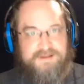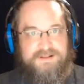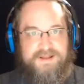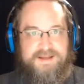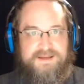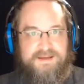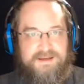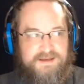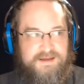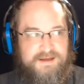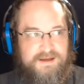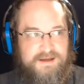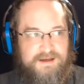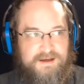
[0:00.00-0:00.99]
Like
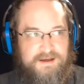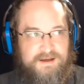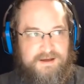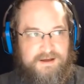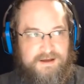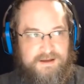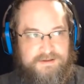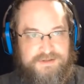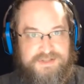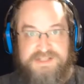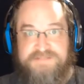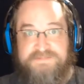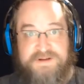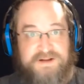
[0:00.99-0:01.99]

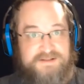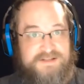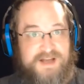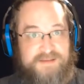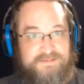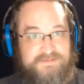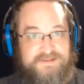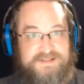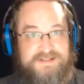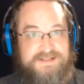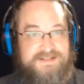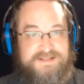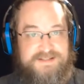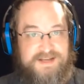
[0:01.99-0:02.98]
she's been on top of us
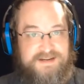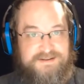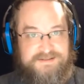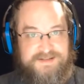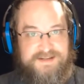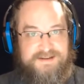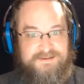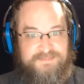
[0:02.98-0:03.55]
this entire time.